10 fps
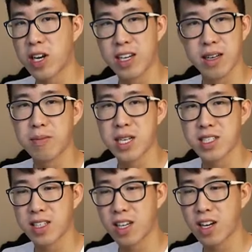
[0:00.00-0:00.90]
and
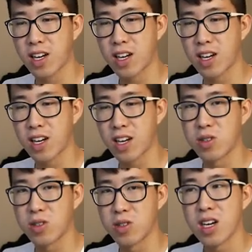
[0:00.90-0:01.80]
basically causing them
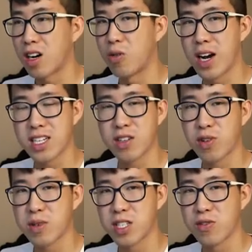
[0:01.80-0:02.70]
to arrest
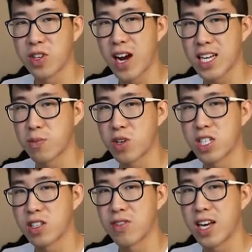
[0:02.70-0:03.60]
from a severe
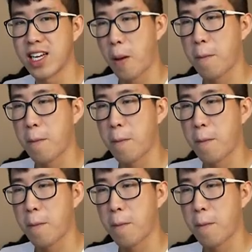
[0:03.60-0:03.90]
aspiration event.